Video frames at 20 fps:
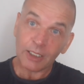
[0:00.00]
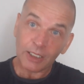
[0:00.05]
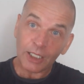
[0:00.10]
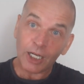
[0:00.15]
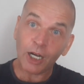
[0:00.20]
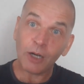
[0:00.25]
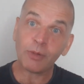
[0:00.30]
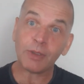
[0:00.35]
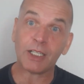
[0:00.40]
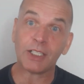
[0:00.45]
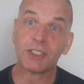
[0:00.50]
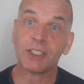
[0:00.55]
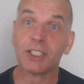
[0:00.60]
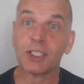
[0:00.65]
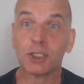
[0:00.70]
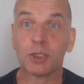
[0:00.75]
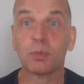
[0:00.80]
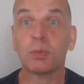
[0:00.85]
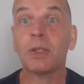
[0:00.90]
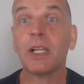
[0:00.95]
I hope that's
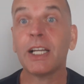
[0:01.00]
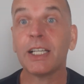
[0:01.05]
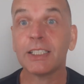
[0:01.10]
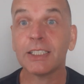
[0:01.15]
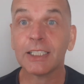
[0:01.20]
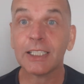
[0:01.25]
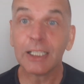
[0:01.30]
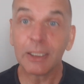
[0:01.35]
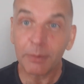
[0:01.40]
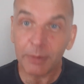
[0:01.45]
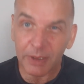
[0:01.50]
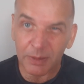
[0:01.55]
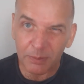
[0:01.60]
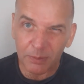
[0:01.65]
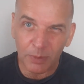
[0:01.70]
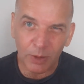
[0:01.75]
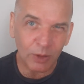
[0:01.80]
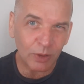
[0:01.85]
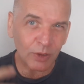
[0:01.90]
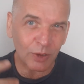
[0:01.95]
explained a little bit
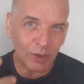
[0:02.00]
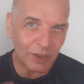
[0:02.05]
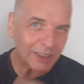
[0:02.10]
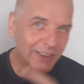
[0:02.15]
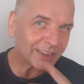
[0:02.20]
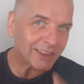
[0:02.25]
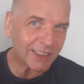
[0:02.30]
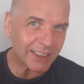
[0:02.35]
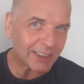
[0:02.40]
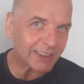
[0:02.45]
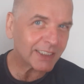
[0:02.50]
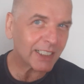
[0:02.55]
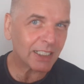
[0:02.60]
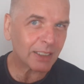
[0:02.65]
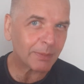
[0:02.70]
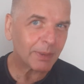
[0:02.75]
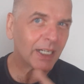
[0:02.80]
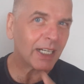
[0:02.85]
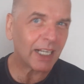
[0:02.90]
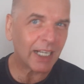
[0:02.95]
more detail
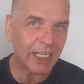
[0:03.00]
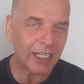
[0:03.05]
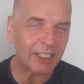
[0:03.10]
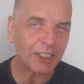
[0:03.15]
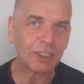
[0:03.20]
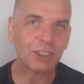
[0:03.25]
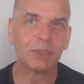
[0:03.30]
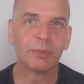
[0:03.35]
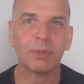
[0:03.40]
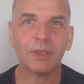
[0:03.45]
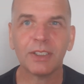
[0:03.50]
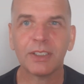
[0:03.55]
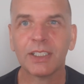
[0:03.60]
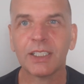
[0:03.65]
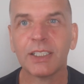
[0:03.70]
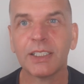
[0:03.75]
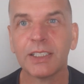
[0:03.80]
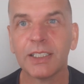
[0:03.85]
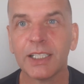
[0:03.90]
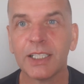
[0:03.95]
about how you should be
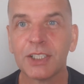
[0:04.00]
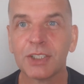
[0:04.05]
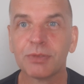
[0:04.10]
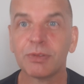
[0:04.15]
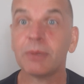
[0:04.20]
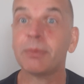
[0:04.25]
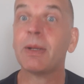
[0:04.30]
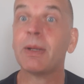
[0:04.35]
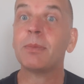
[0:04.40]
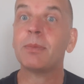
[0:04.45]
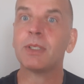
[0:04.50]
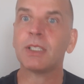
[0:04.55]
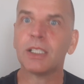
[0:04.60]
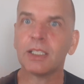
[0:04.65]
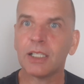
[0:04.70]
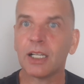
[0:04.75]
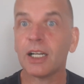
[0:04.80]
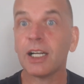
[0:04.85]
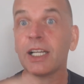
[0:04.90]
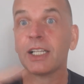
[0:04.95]
looking at this. Remember the
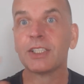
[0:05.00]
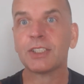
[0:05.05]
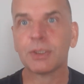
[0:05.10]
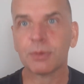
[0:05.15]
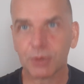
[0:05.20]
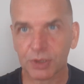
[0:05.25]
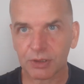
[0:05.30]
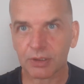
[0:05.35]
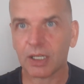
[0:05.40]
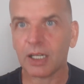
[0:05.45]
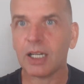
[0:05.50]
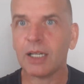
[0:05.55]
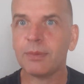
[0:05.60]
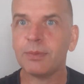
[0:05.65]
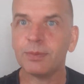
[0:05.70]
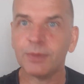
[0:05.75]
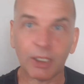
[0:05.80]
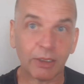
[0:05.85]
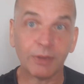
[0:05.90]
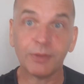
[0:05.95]
like, subscribe,
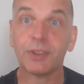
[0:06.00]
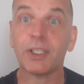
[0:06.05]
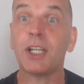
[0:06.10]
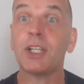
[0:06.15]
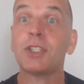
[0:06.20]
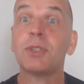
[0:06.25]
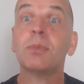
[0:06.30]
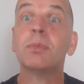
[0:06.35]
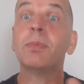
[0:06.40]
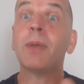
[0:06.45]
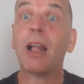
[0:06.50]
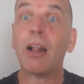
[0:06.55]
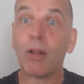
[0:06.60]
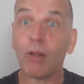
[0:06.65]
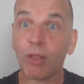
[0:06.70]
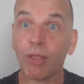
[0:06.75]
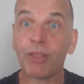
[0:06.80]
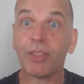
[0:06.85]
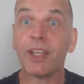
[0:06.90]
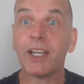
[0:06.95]
notification bell
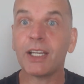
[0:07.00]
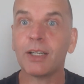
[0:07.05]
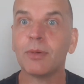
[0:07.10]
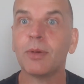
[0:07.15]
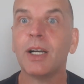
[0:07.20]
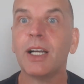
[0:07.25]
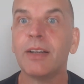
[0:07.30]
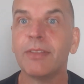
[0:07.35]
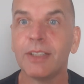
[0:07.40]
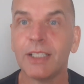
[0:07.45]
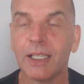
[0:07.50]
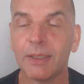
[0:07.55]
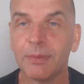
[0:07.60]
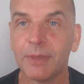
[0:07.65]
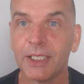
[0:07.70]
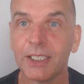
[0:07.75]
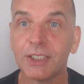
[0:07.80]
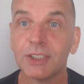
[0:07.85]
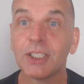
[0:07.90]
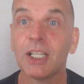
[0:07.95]
thing, whatever that
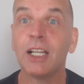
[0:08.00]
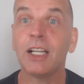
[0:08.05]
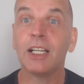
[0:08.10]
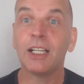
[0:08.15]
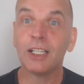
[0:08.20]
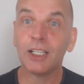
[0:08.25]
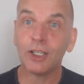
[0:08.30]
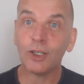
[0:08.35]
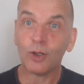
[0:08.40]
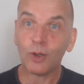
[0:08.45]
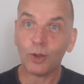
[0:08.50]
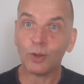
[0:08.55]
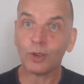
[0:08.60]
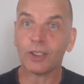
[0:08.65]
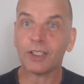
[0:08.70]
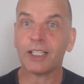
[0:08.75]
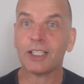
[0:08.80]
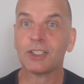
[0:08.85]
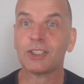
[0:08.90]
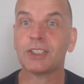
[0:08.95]
means. All of
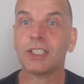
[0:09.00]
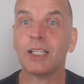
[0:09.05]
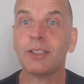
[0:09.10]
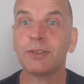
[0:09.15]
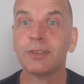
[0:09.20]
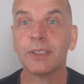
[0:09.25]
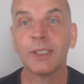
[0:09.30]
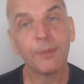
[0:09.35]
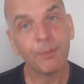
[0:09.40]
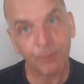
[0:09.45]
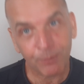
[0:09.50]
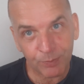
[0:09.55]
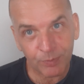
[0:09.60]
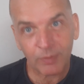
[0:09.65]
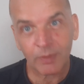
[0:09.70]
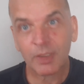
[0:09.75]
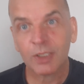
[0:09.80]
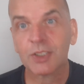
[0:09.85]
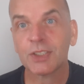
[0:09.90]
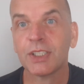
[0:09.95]
that stuff.
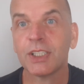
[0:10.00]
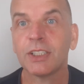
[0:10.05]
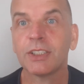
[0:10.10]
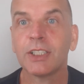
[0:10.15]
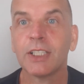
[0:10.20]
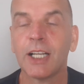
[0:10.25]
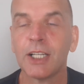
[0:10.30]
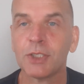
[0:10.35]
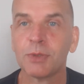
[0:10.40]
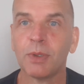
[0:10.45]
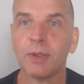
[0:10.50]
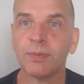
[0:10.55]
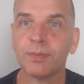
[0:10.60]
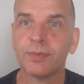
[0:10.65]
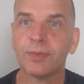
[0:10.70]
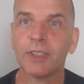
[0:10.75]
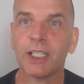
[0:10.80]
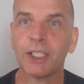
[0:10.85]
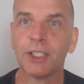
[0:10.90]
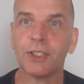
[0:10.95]
See you on the next one.
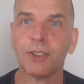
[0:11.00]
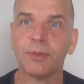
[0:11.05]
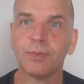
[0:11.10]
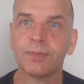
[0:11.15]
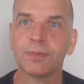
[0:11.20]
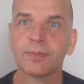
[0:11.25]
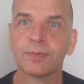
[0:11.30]
Thank you.